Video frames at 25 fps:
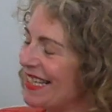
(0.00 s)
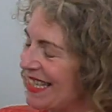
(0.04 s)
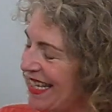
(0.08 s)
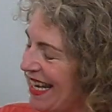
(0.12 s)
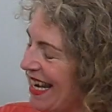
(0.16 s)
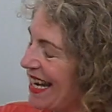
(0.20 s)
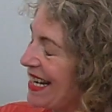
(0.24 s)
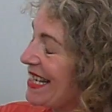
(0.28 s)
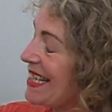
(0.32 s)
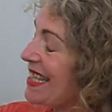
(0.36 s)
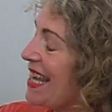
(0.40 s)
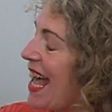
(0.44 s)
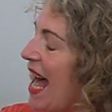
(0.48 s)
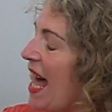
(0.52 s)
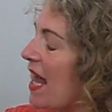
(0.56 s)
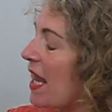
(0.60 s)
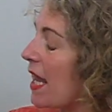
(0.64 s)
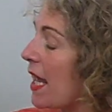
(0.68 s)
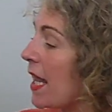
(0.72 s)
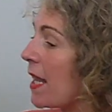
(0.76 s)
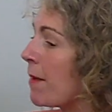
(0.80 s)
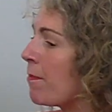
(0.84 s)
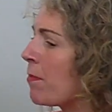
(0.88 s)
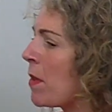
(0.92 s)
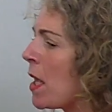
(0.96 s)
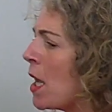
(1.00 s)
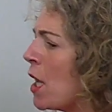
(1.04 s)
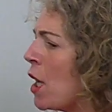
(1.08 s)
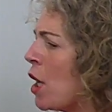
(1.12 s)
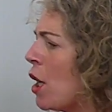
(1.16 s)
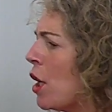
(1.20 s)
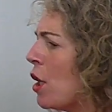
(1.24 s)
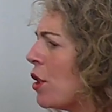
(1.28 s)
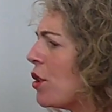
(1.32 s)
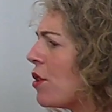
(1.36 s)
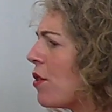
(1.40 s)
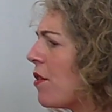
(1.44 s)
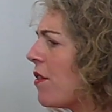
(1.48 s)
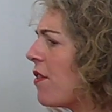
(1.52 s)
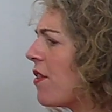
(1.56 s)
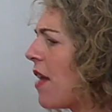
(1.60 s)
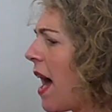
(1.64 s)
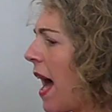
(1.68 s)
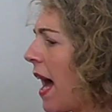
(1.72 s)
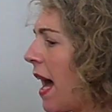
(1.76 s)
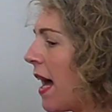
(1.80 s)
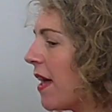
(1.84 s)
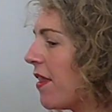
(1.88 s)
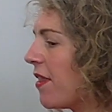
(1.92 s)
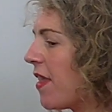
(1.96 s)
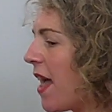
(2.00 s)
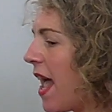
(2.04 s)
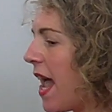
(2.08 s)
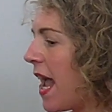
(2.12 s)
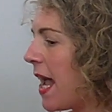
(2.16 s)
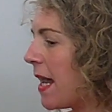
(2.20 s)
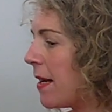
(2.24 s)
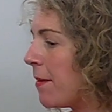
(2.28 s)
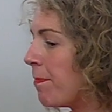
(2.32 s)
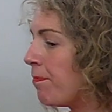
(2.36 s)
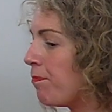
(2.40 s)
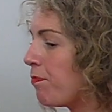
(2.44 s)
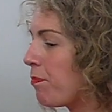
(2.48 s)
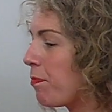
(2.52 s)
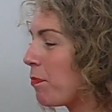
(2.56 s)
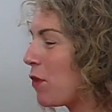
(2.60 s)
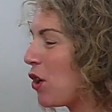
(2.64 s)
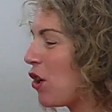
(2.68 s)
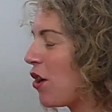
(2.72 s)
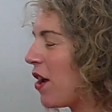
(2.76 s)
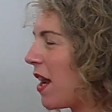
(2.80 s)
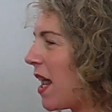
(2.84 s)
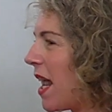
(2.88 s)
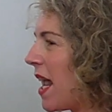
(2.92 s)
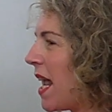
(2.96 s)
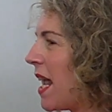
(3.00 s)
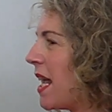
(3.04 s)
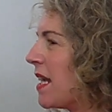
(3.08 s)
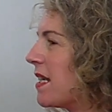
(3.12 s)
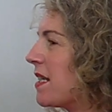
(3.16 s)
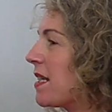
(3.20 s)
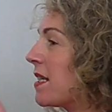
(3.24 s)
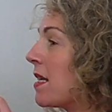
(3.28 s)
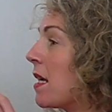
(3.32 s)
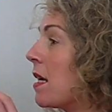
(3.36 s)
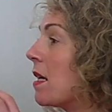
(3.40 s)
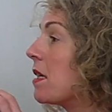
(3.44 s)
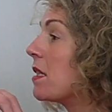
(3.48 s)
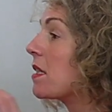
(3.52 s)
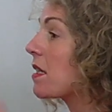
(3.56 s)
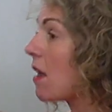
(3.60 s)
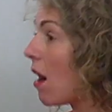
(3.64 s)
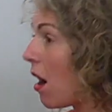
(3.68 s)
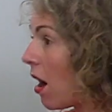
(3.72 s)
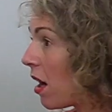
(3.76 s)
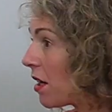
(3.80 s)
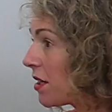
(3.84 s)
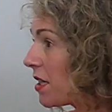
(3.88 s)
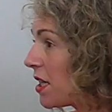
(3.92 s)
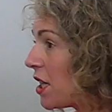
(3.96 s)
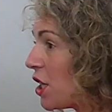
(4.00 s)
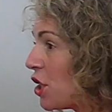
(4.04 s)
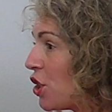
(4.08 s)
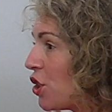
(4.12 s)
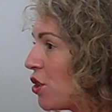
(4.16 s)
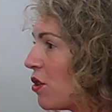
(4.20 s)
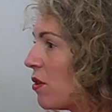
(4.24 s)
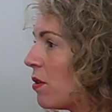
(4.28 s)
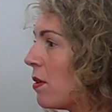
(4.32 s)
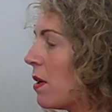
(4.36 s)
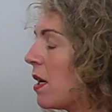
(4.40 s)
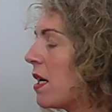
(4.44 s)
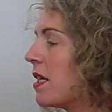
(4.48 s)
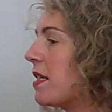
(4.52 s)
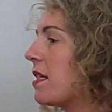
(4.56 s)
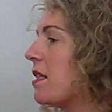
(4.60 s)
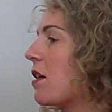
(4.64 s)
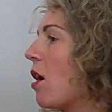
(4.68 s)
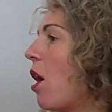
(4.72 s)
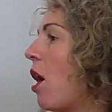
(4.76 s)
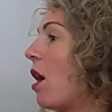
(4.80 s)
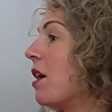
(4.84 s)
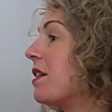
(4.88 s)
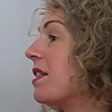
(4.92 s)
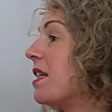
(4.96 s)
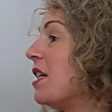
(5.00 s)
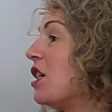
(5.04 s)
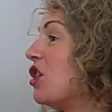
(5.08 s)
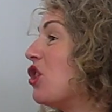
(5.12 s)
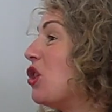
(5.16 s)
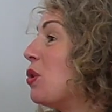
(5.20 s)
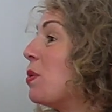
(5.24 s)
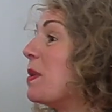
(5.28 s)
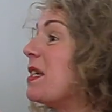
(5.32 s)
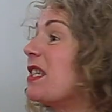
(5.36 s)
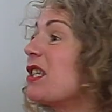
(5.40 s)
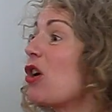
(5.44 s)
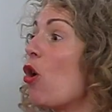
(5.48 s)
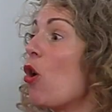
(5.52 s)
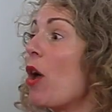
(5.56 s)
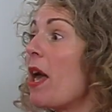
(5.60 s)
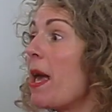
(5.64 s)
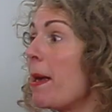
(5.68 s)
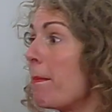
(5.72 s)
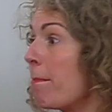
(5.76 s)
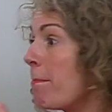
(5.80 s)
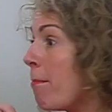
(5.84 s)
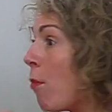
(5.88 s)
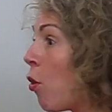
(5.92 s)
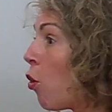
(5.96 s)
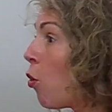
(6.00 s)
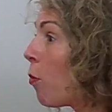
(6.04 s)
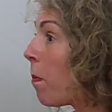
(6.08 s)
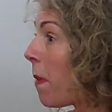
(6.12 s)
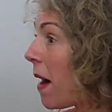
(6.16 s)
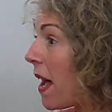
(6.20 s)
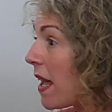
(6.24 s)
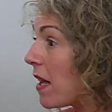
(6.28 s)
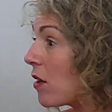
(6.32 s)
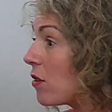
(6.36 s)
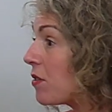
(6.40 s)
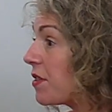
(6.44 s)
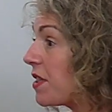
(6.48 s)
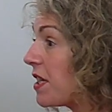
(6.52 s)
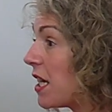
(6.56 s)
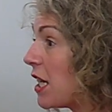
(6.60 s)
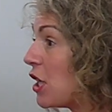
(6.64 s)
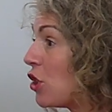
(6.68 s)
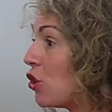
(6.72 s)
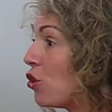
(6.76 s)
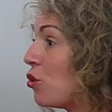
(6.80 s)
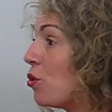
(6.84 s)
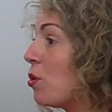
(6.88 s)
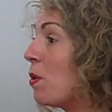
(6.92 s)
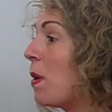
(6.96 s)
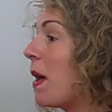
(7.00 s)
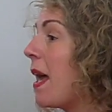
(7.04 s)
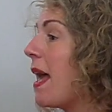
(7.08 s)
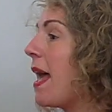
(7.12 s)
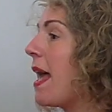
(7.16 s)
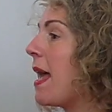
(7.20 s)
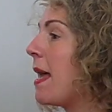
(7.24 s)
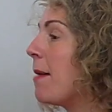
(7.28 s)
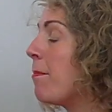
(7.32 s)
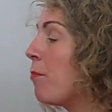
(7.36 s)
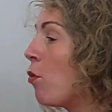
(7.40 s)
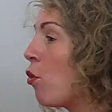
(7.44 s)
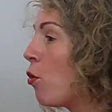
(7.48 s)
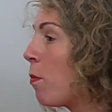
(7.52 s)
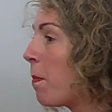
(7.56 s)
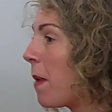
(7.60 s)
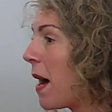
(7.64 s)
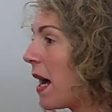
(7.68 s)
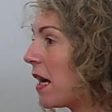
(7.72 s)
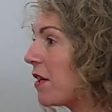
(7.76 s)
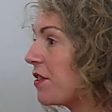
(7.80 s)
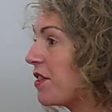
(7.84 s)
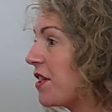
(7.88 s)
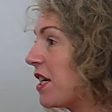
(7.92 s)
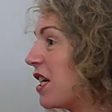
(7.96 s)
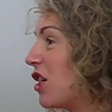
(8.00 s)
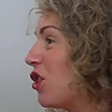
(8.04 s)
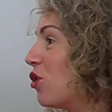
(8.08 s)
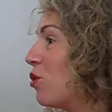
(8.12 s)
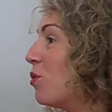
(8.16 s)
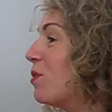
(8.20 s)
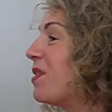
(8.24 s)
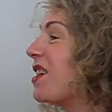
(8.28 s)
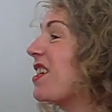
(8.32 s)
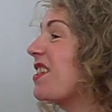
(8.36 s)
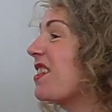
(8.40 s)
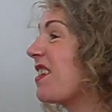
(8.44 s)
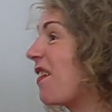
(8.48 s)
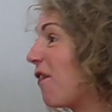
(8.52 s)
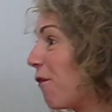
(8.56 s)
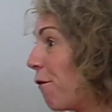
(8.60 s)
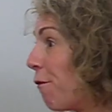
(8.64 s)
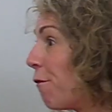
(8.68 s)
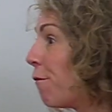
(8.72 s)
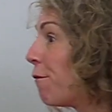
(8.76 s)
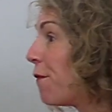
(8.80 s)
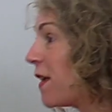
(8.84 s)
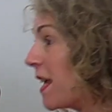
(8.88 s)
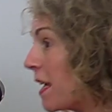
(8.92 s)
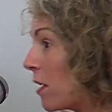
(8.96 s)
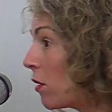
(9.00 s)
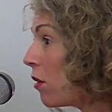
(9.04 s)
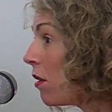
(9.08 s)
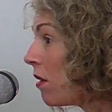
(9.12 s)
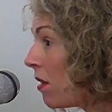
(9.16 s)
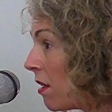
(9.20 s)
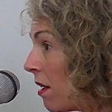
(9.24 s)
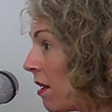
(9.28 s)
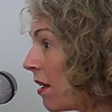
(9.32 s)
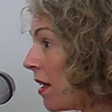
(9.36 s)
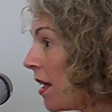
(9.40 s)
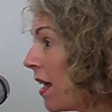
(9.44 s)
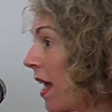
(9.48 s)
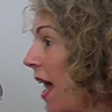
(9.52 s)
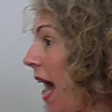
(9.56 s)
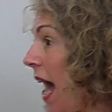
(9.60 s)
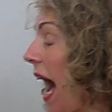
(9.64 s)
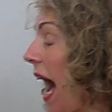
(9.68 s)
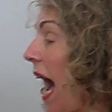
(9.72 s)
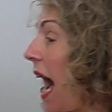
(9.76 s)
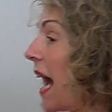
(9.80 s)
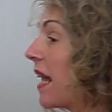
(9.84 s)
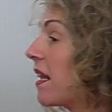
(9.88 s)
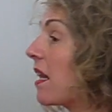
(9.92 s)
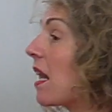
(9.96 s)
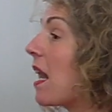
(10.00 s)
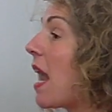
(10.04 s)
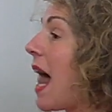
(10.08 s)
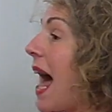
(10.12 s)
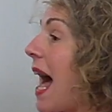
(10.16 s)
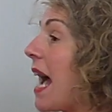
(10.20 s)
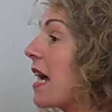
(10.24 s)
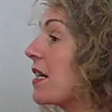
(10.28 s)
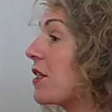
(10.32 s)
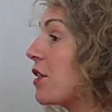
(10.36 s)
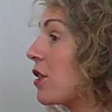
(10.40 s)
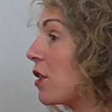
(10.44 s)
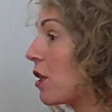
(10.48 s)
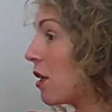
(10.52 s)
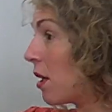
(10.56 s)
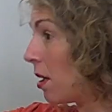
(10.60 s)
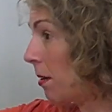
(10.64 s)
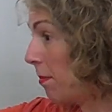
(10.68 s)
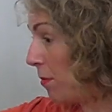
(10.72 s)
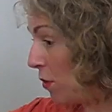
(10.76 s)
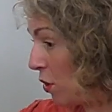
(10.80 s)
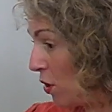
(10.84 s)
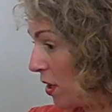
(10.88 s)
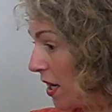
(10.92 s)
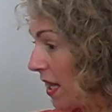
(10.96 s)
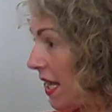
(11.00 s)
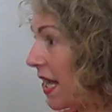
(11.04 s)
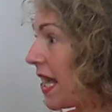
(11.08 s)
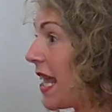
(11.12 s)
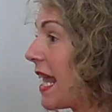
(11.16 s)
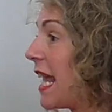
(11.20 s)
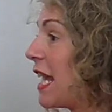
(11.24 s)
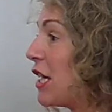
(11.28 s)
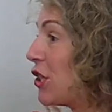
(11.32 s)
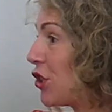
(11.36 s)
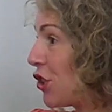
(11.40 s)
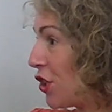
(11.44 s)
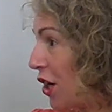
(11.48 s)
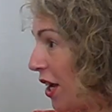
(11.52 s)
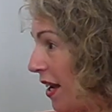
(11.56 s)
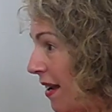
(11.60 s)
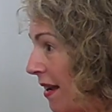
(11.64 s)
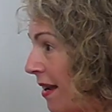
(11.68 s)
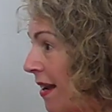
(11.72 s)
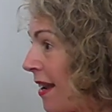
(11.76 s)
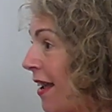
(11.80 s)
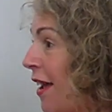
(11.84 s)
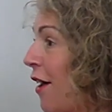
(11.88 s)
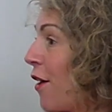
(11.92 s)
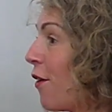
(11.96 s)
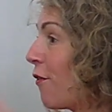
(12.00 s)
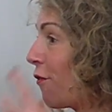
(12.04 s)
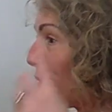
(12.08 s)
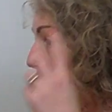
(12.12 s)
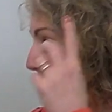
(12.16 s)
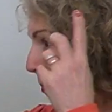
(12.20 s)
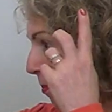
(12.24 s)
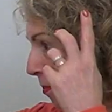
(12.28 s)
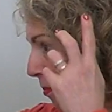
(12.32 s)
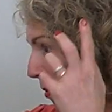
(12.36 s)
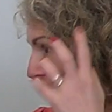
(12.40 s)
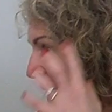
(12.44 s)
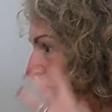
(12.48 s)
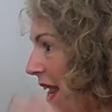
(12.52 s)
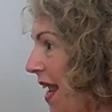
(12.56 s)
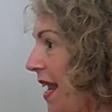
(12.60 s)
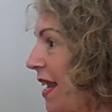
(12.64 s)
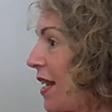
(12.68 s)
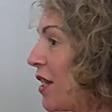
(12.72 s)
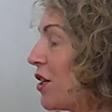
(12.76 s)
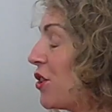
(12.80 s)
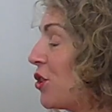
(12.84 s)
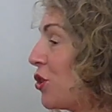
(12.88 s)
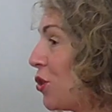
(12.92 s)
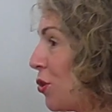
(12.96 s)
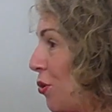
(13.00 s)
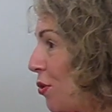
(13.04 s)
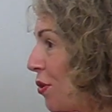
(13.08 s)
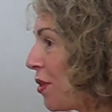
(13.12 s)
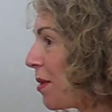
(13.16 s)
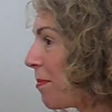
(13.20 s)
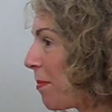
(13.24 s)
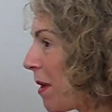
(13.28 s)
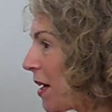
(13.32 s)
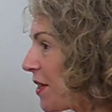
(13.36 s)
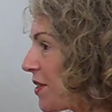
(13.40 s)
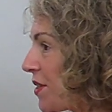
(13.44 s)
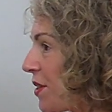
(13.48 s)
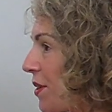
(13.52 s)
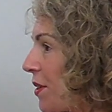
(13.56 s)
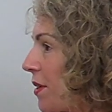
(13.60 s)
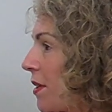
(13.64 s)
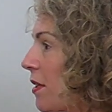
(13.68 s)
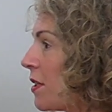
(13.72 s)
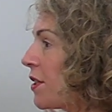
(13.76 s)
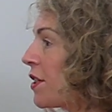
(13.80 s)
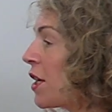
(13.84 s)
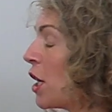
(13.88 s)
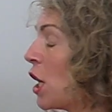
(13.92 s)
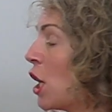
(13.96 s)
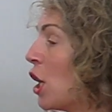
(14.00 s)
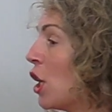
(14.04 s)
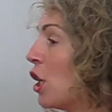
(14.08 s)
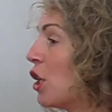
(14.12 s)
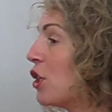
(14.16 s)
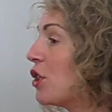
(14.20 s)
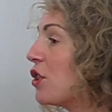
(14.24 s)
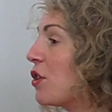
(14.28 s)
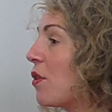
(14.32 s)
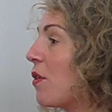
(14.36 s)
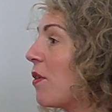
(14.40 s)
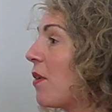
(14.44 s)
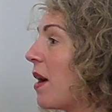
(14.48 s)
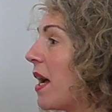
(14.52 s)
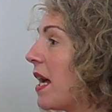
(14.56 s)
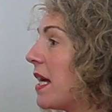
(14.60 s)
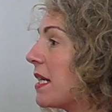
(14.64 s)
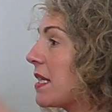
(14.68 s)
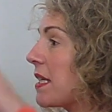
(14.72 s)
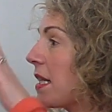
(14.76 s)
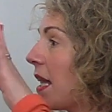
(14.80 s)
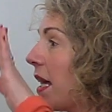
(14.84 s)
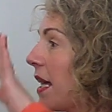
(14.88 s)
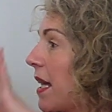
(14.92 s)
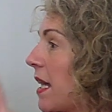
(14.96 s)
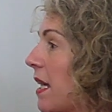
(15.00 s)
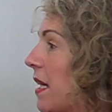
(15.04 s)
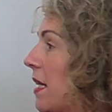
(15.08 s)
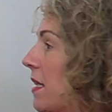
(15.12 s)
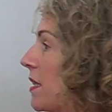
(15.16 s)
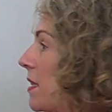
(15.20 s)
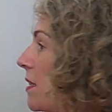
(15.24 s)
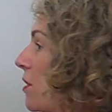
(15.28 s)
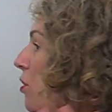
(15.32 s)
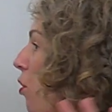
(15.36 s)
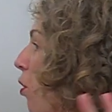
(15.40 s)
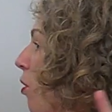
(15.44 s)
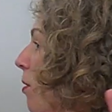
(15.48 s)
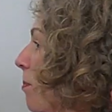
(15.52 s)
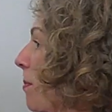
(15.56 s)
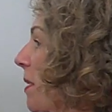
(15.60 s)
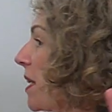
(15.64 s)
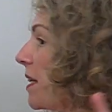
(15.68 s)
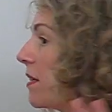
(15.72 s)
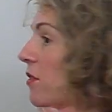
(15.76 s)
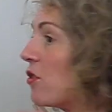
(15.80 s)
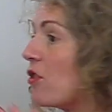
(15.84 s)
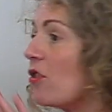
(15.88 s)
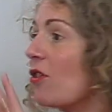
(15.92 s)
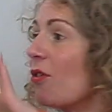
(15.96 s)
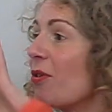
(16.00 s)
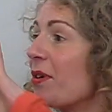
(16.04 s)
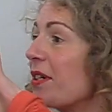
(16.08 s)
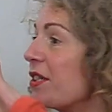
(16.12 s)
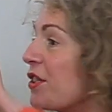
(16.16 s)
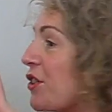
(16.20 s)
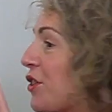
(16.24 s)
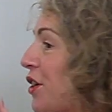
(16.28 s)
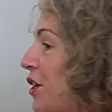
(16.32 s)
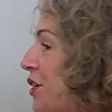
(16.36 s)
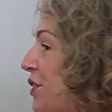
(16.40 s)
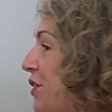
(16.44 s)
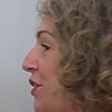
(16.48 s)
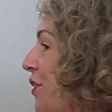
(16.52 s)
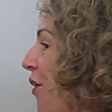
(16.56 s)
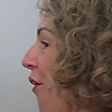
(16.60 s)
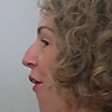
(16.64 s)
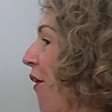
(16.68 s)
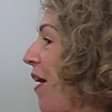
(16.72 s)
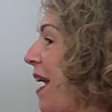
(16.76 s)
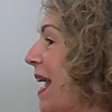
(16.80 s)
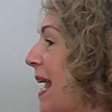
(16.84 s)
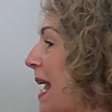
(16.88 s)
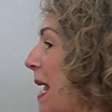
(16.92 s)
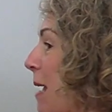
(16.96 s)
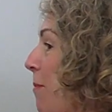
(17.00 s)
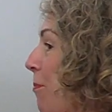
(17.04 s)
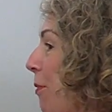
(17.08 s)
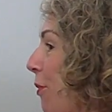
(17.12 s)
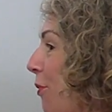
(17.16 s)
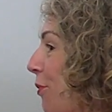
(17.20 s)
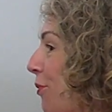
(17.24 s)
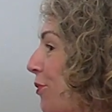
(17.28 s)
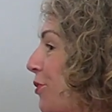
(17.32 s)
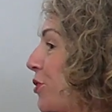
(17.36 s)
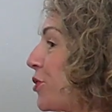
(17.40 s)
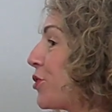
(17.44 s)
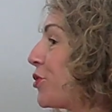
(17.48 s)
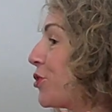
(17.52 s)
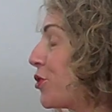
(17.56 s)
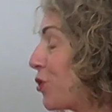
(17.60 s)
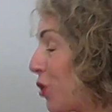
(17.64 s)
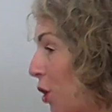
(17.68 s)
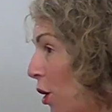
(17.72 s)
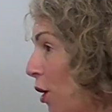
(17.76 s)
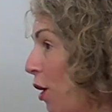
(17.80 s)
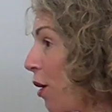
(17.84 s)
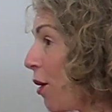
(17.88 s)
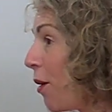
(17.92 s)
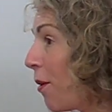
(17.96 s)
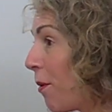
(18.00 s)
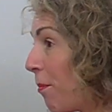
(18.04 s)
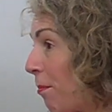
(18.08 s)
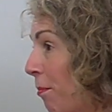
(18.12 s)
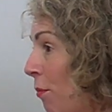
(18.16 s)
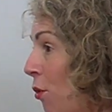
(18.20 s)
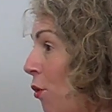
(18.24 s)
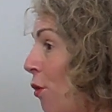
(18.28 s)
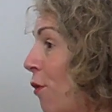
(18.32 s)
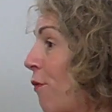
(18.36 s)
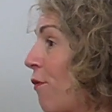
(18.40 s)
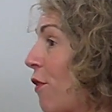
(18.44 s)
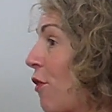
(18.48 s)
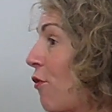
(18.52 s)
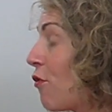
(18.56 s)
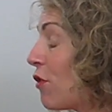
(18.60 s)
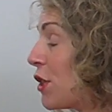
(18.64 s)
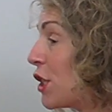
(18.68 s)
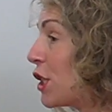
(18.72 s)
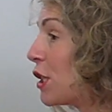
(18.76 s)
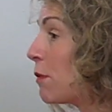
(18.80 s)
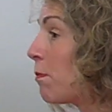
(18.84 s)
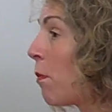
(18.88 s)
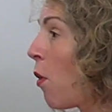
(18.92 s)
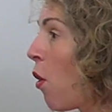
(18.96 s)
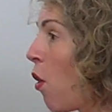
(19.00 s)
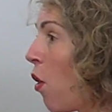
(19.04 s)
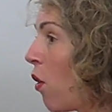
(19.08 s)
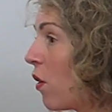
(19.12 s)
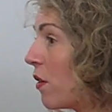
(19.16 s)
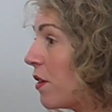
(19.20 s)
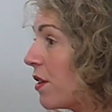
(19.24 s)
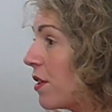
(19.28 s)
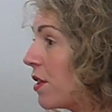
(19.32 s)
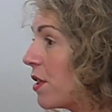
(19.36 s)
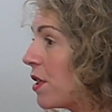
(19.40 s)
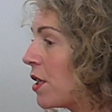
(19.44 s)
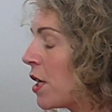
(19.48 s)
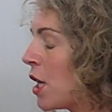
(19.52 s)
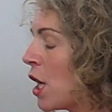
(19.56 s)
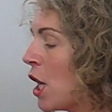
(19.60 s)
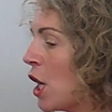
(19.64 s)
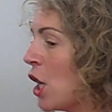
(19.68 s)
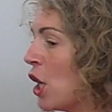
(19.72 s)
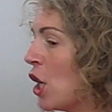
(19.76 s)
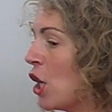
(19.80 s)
is, exactly. Yeah. So that then creates scar tissue. Scar tissue is immobile tissue. Immobile tissue doesn't feel and lacks communication from brain to the muscles. So it's like it's dormant, it's just not able to move and respond.